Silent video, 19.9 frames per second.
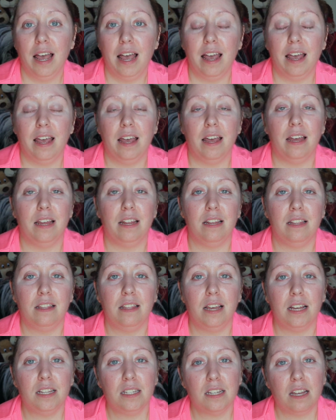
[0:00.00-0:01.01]
and
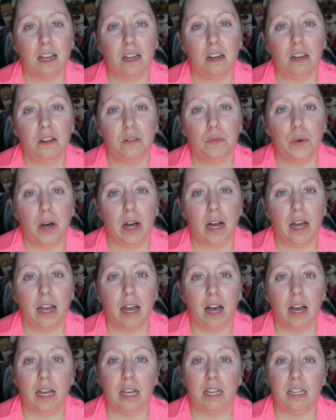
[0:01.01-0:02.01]
that's kind of why
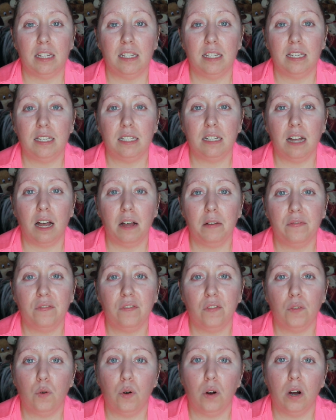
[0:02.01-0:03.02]
I stopped
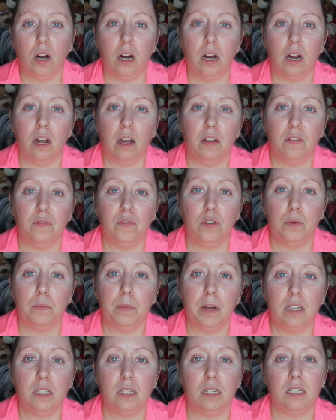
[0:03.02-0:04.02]
for a few
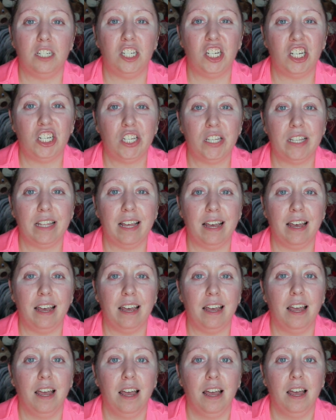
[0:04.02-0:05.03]
months. It's just
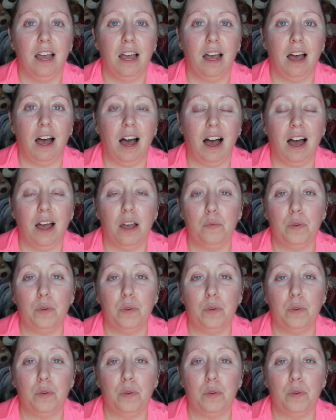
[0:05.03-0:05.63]
that I